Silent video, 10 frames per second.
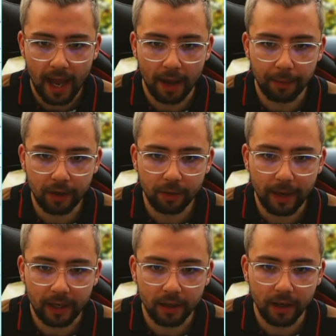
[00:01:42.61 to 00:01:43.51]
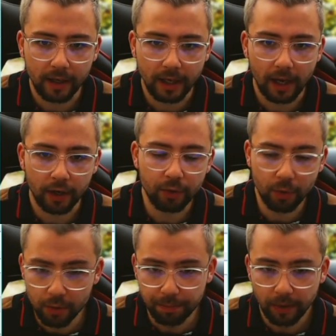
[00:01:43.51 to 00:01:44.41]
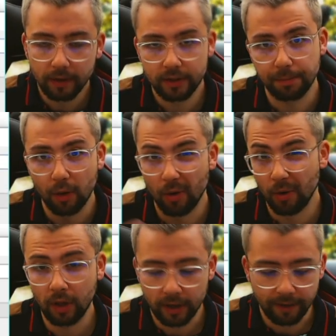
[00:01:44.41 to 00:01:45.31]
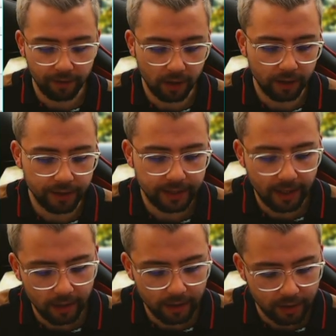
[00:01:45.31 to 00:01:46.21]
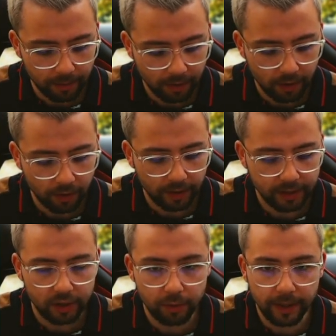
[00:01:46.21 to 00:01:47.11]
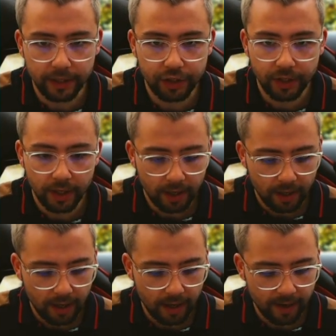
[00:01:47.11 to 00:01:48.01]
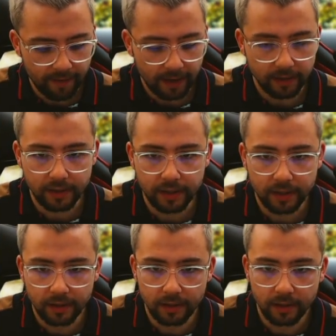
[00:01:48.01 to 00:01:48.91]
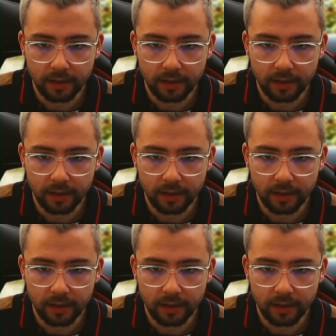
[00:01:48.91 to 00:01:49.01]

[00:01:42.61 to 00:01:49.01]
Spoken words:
And we're going to make a group to put all our different alerts together. So I'm going to call this Twitch Events.